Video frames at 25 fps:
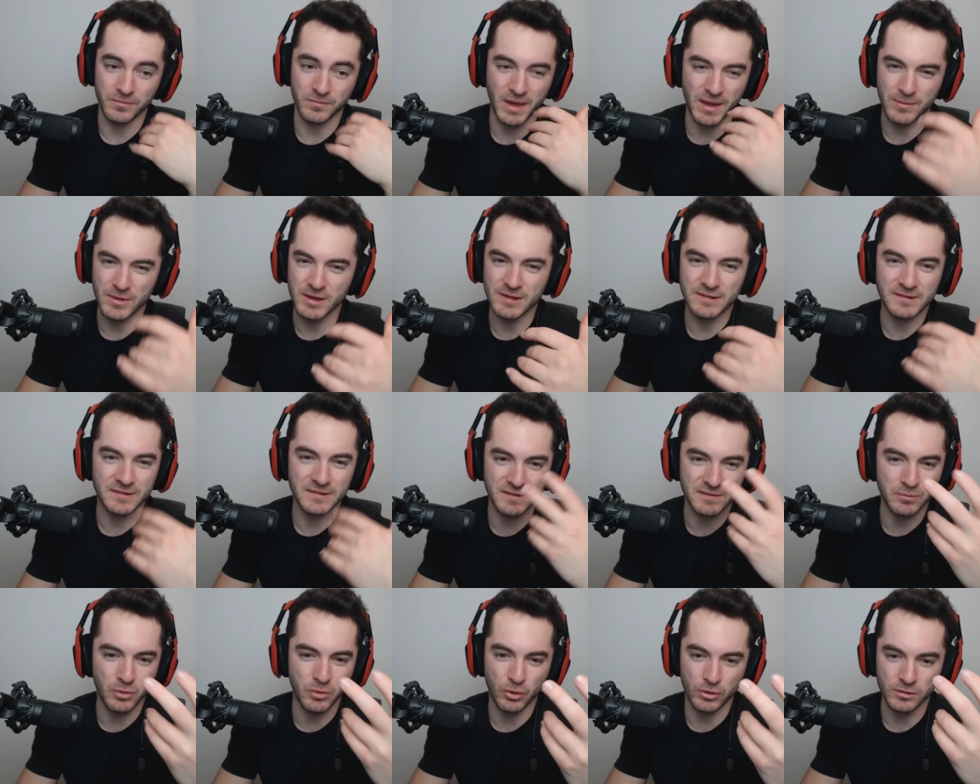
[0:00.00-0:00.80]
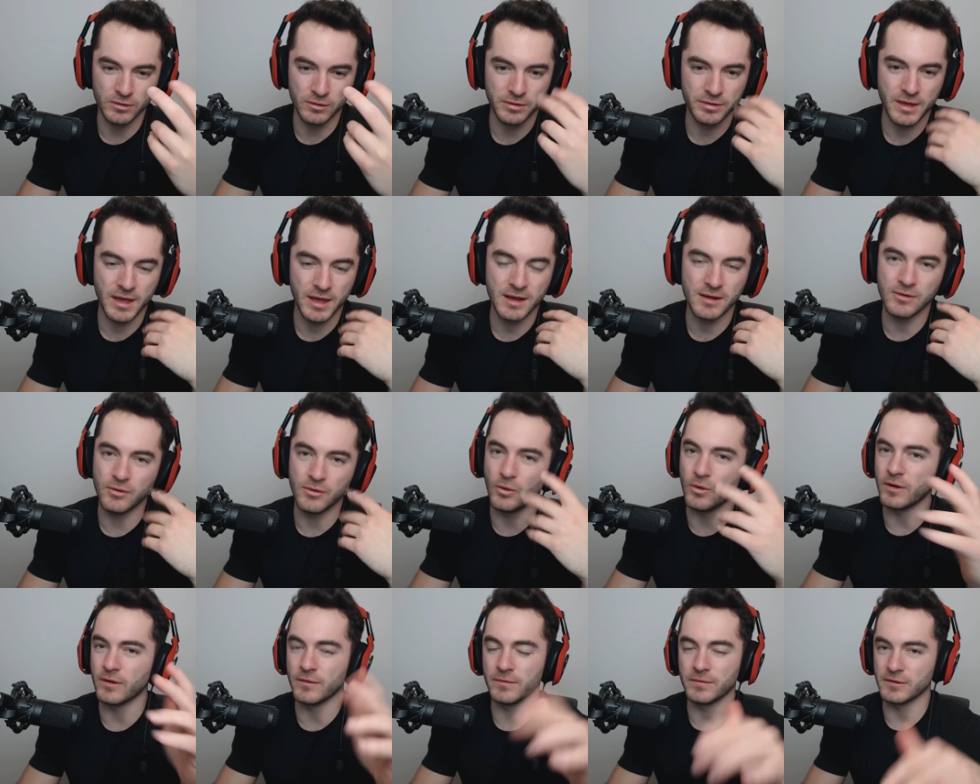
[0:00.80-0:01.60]
Maybe it's this portal thing,
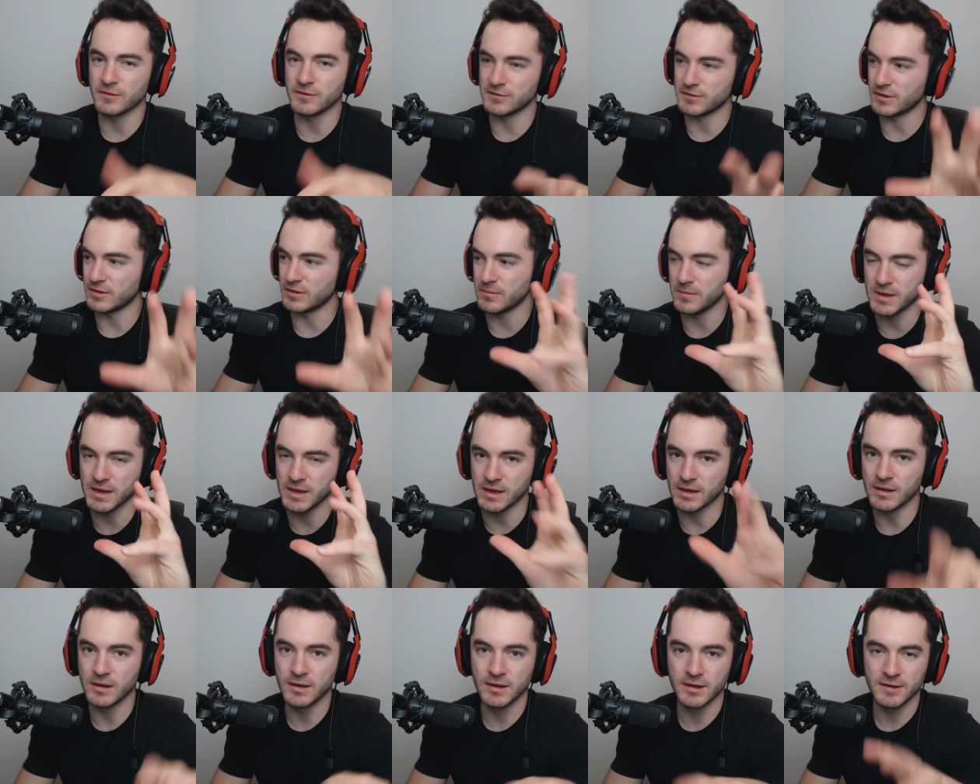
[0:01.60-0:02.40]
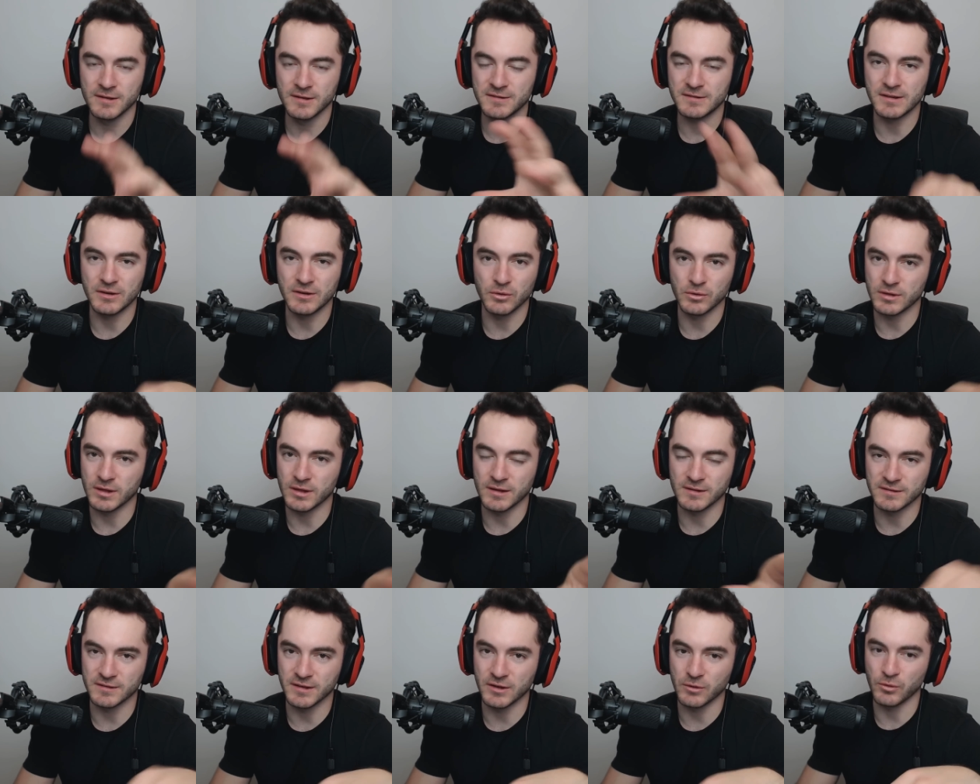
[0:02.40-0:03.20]
or if there's going to be secret
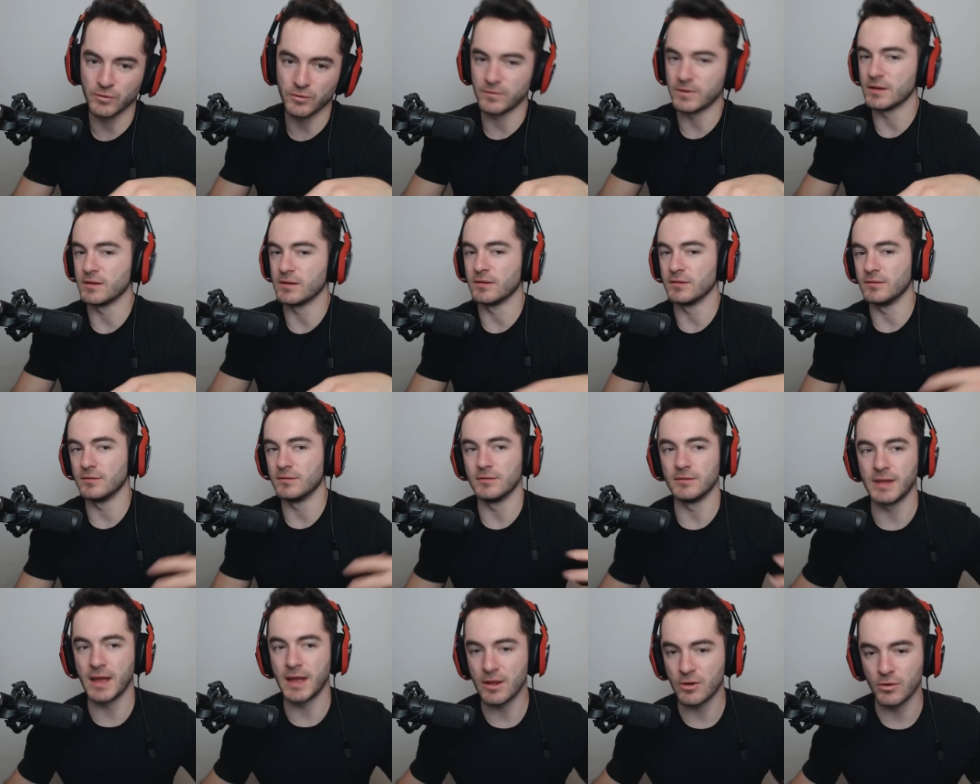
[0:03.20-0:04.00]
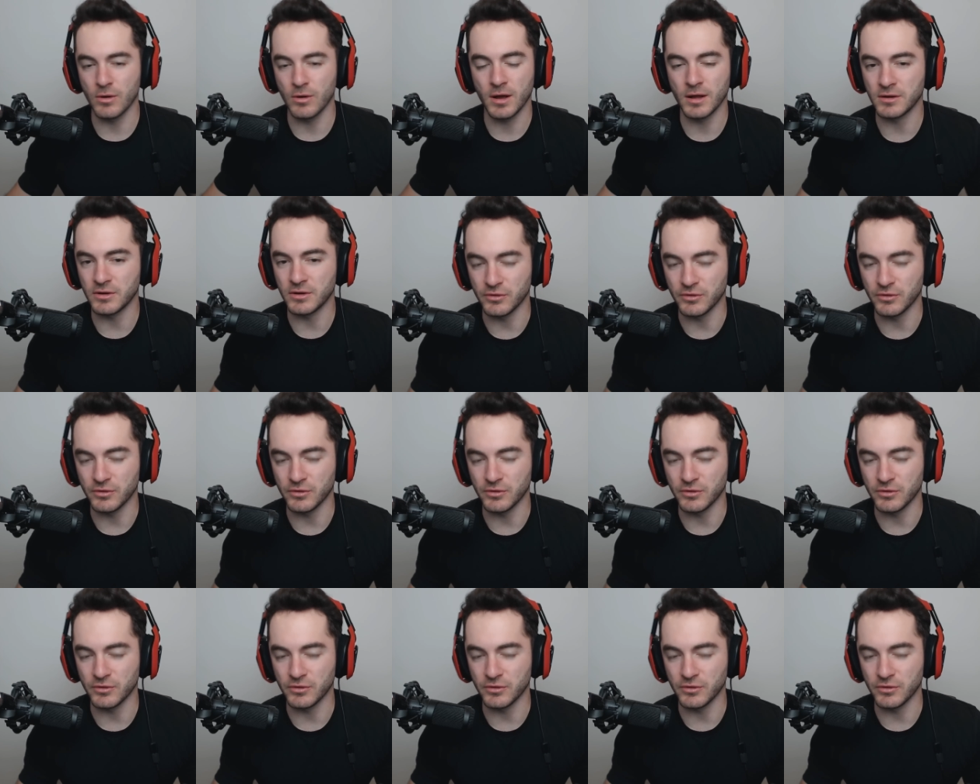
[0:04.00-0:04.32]
things they reveal later on.